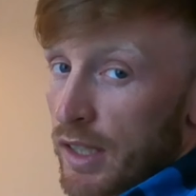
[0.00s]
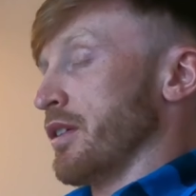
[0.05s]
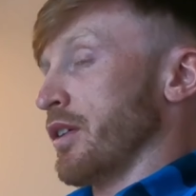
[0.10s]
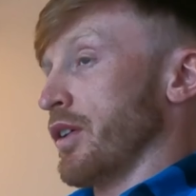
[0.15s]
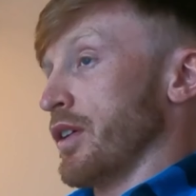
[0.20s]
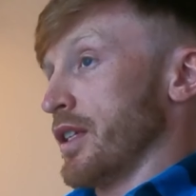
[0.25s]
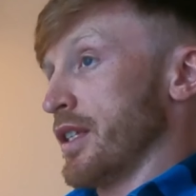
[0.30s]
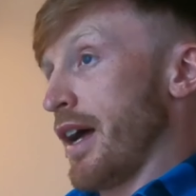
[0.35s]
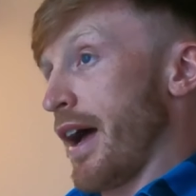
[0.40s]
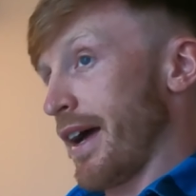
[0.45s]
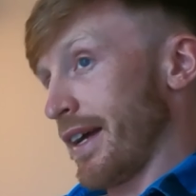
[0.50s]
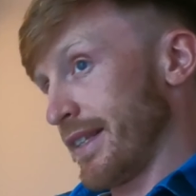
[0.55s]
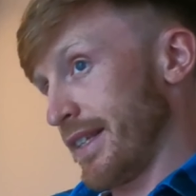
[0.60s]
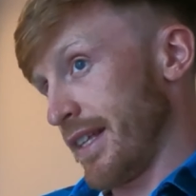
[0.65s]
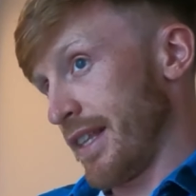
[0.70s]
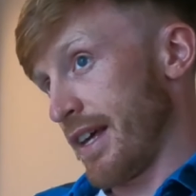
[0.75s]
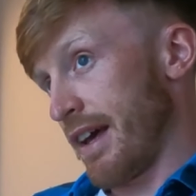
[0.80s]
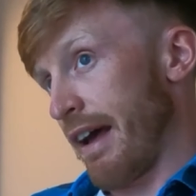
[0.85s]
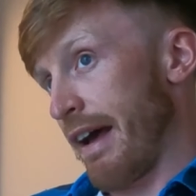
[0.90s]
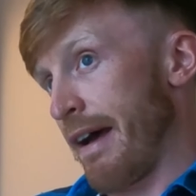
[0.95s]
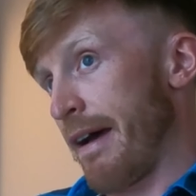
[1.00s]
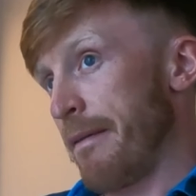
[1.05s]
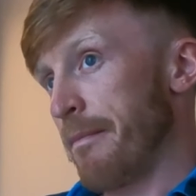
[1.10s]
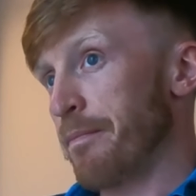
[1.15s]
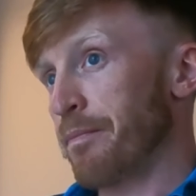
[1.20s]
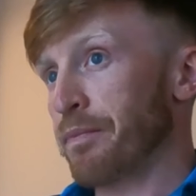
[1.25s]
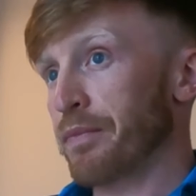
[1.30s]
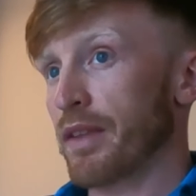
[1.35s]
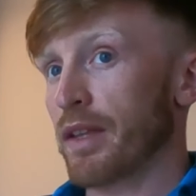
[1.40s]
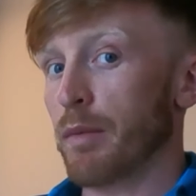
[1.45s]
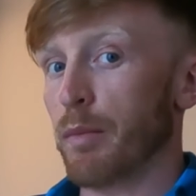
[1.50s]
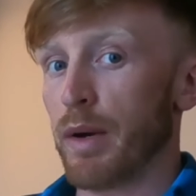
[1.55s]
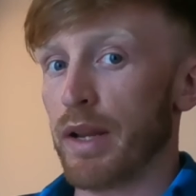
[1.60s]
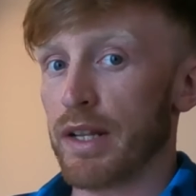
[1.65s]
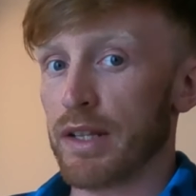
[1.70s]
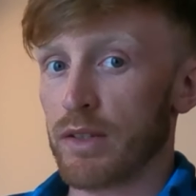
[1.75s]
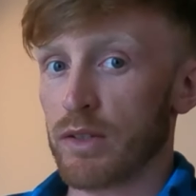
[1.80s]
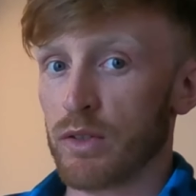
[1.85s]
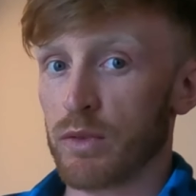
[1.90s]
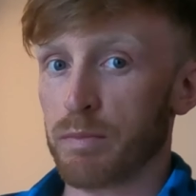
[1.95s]
He's got a taxi there and went
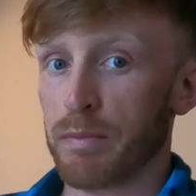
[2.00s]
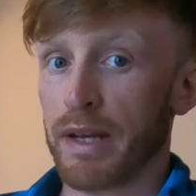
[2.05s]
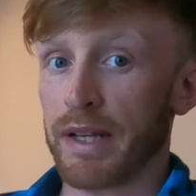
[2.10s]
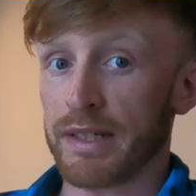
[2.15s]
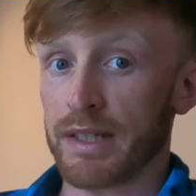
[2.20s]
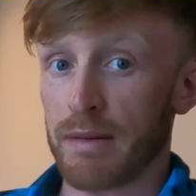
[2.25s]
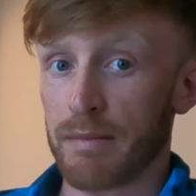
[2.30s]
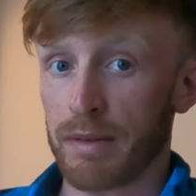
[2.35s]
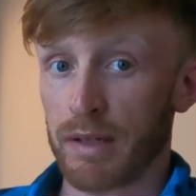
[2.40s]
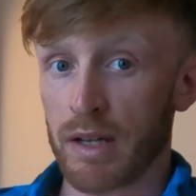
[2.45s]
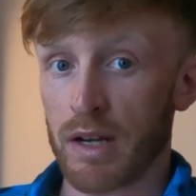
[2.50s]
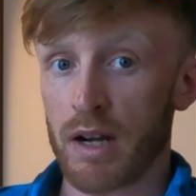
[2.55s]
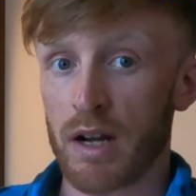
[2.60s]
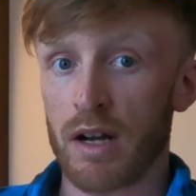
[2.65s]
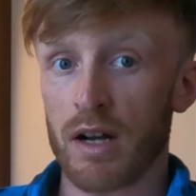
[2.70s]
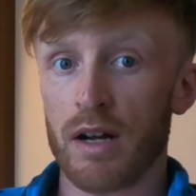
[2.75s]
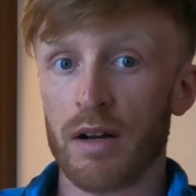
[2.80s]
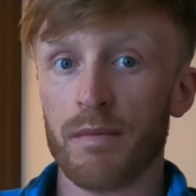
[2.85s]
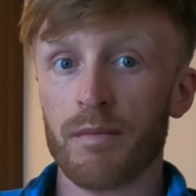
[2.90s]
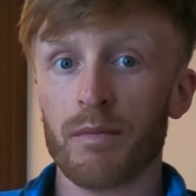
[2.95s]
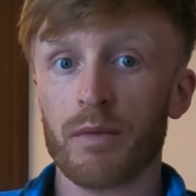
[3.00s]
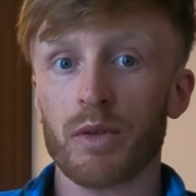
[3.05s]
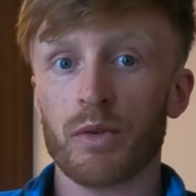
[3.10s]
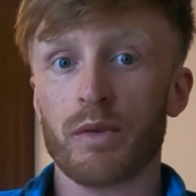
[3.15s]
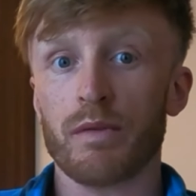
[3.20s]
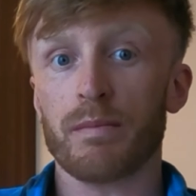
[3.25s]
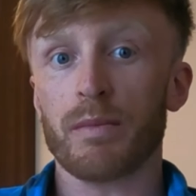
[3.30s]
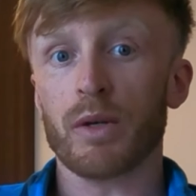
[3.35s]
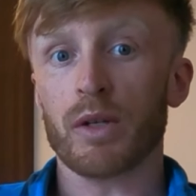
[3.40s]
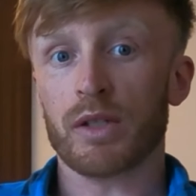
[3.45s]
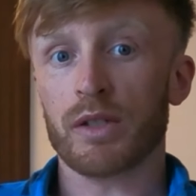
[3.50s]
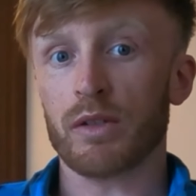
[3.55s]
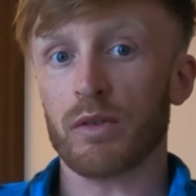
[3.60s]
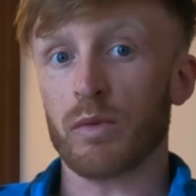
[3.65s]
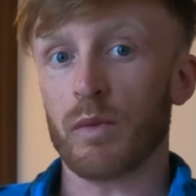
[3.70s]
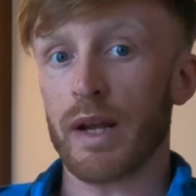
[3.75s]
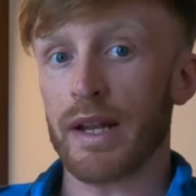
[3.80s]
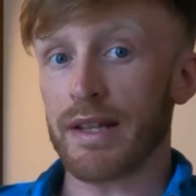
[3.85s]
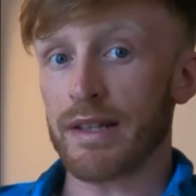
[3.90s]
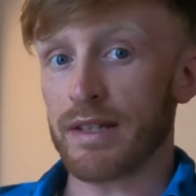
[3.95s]
and picked up the car, which we booked till
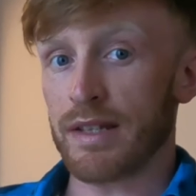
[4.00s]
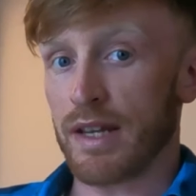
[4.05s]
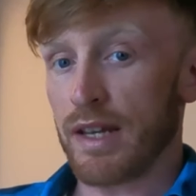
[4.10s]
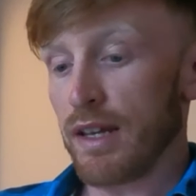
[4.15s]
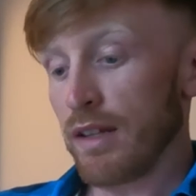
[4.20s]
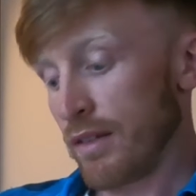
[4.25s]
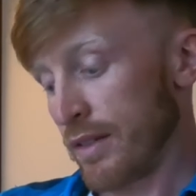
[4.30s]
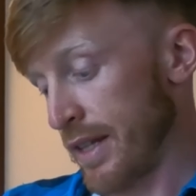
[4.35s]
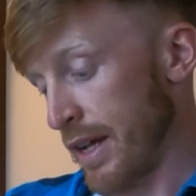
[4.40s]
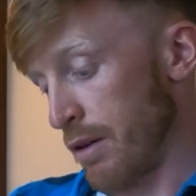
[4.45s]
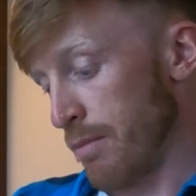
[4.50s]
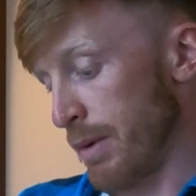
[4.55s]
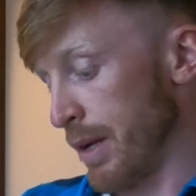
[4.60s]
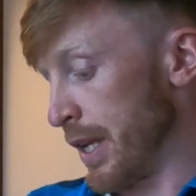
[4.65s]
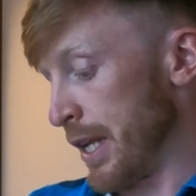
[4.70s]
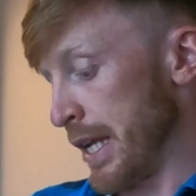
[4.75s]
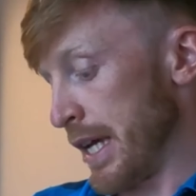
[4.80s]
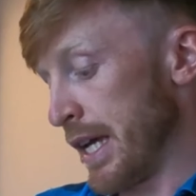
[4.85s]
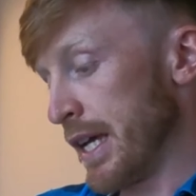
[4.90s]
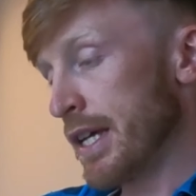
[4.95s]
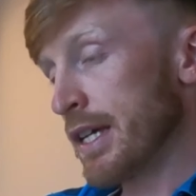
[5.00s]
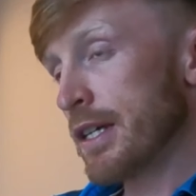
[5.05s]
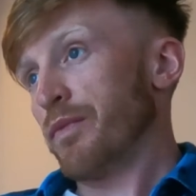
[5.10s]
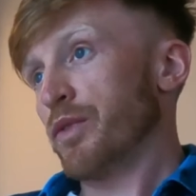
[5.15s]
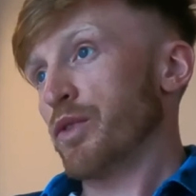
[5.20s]
Wednesday. It's now Monday.